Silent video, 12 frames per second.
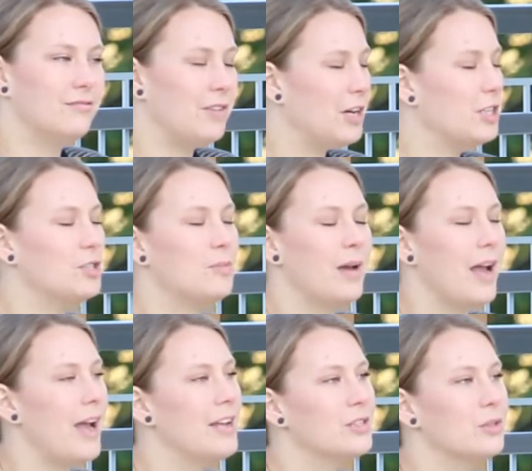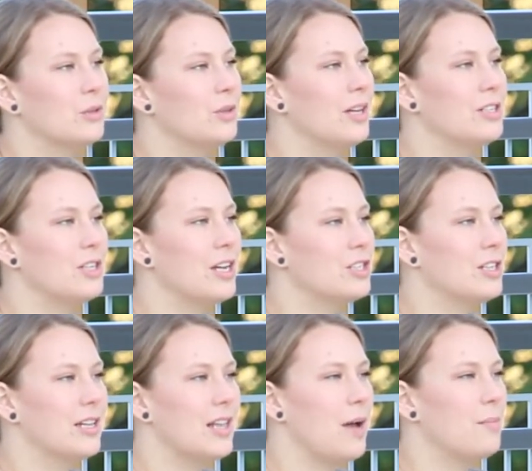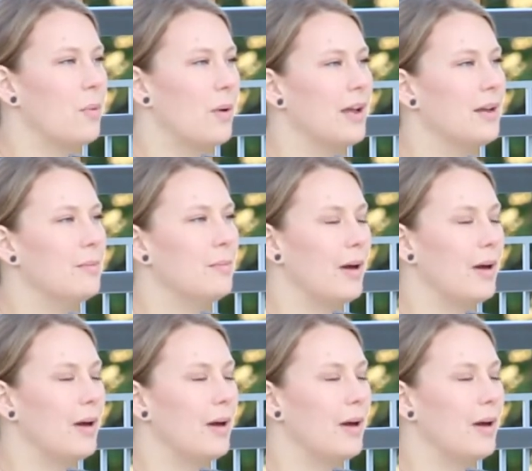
finished my high school education at that point,